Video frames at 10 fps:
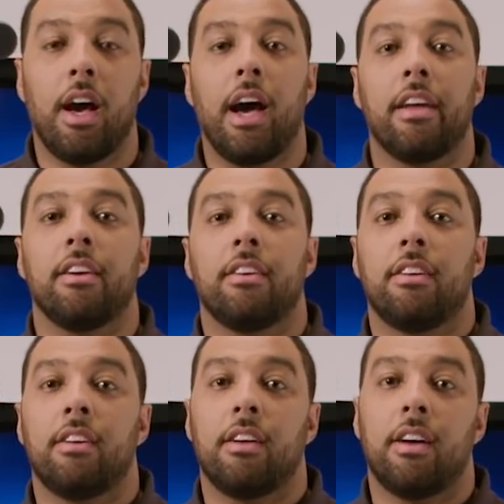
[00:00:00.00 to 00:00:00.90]
Hi,
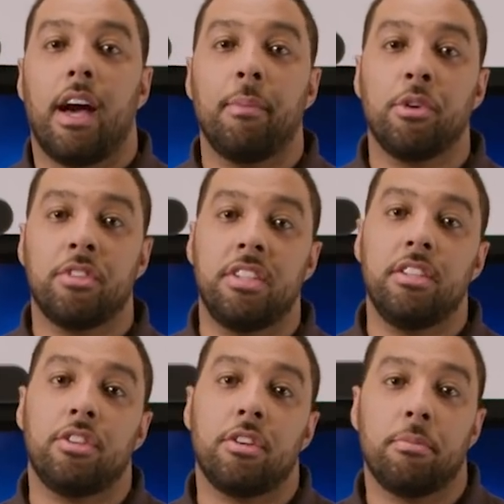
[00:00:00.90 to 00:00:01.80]
I'm your
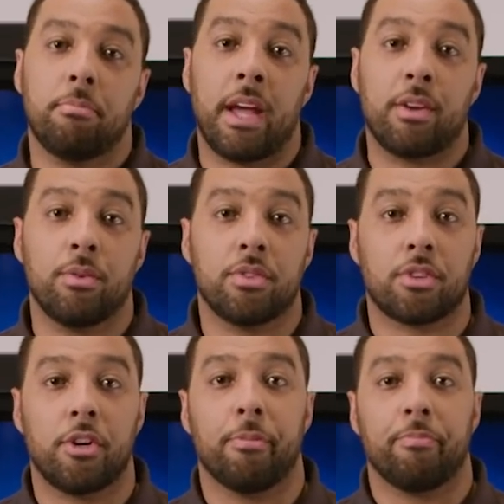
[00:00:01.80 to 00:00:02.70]
teacher, Michael
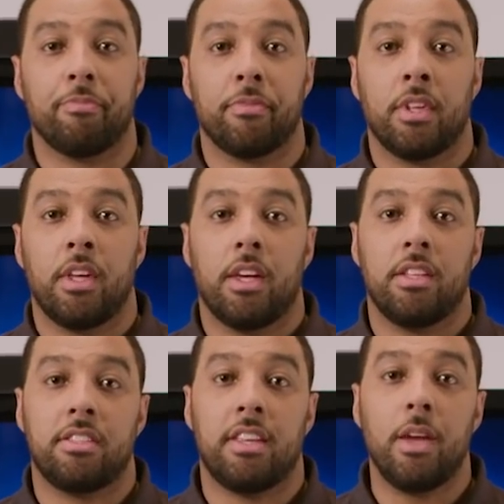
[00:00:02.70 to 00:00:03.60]
Scott,
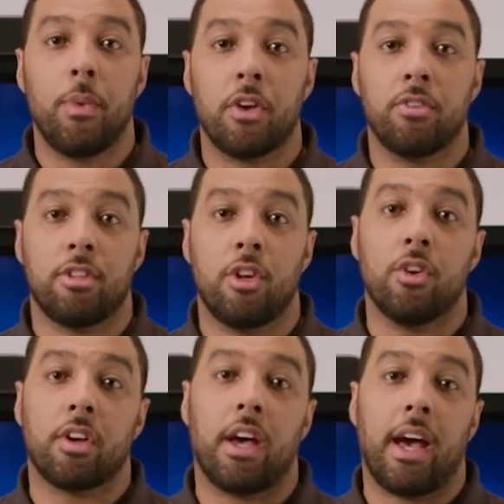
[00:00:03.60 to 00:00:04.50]
and today we're going to
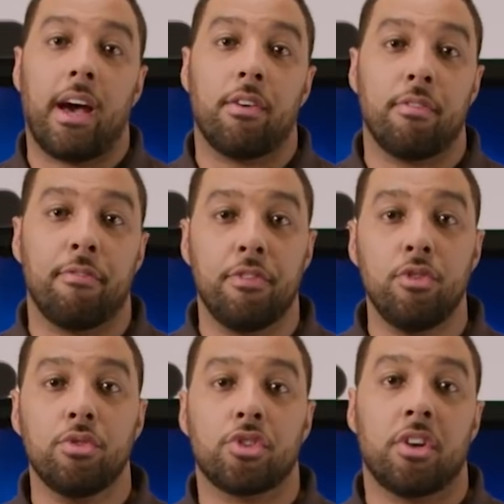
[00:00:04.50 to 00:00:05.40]
look at how the
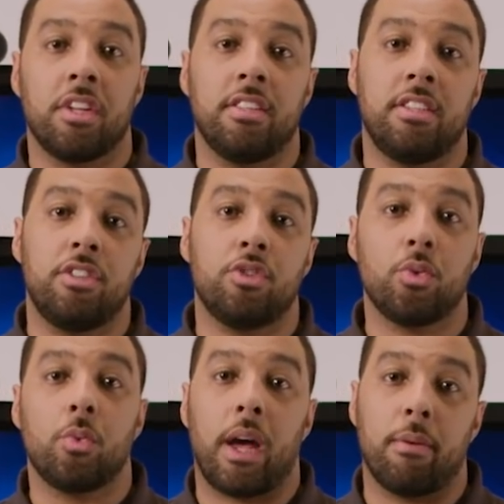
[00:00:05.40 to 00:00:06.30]
ViewSonic
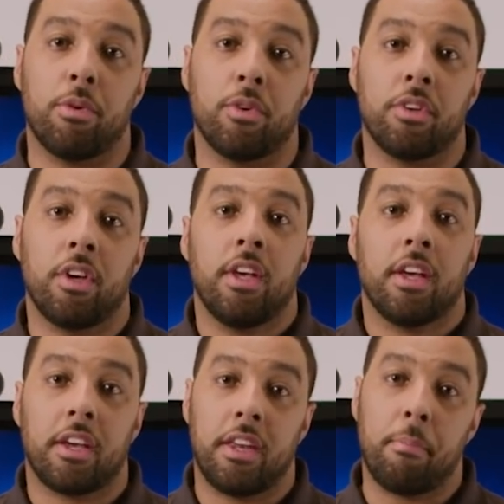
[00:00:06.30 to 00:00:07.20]
digital whiteboard
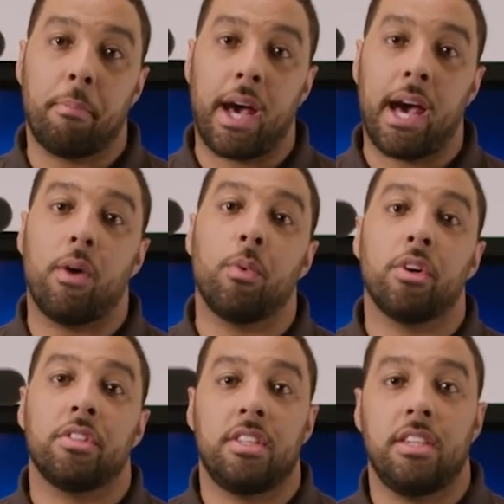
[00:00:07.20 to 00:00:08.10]
can
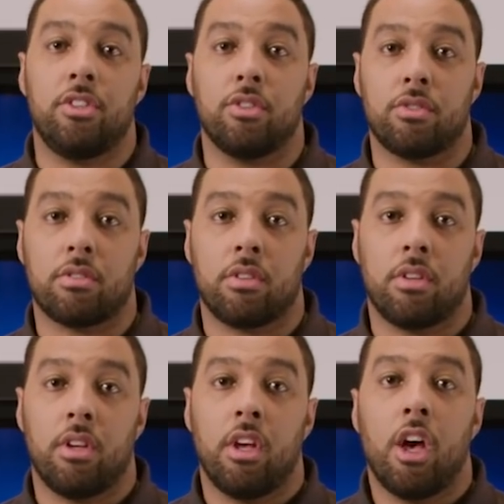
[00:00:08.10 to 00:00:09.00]
empower teachers
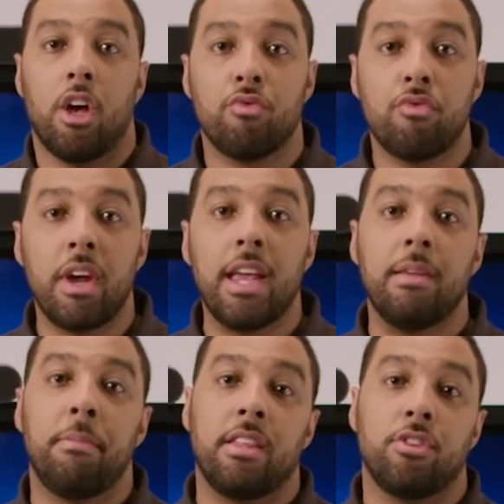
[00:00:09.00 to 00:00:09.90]
and
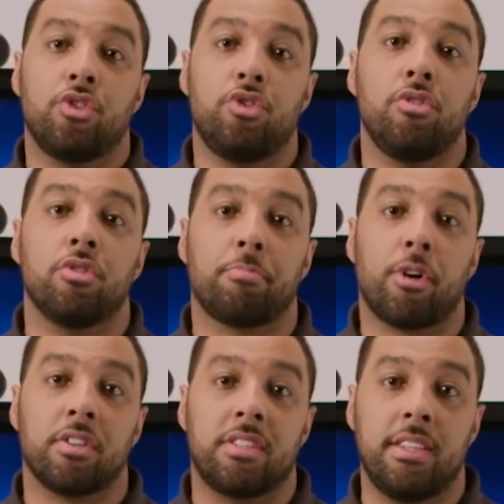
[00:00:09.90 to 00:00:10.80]
really make the students
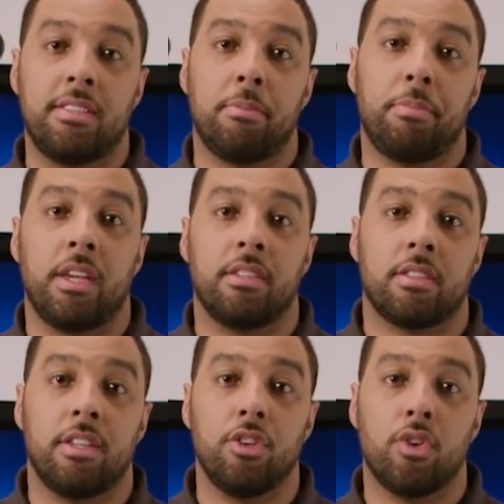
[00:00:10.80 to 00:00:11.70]
participate
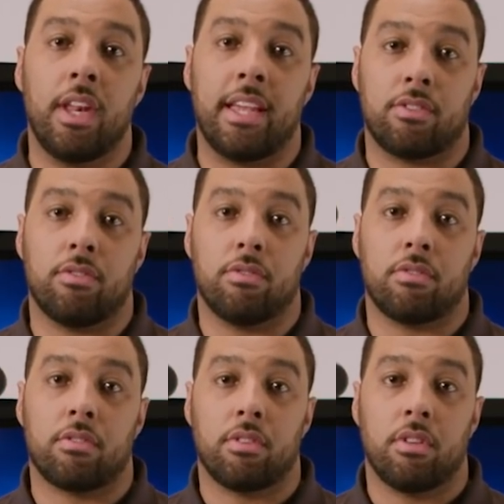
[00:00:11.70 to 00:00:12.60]
in your lessons.